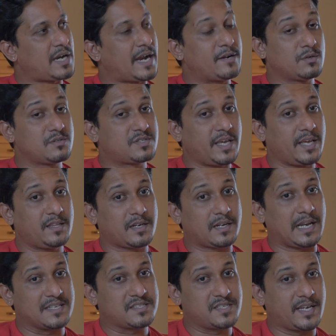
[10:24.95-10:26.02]
I don't say the
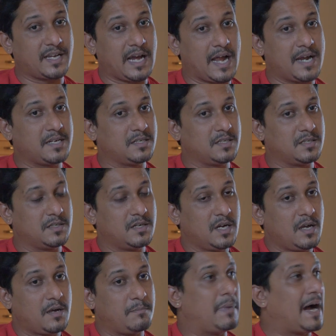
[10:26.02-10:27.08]
Classic had a
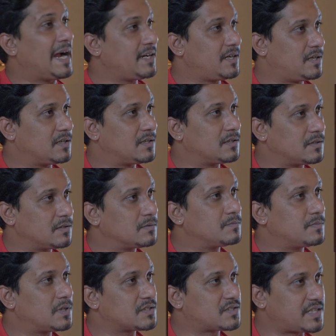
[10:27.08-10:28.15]
bad
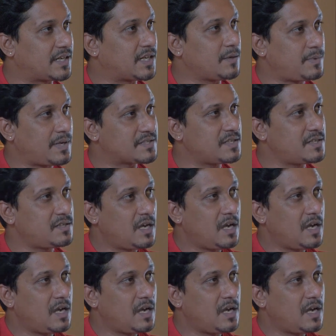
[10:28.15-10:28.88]
setup as in,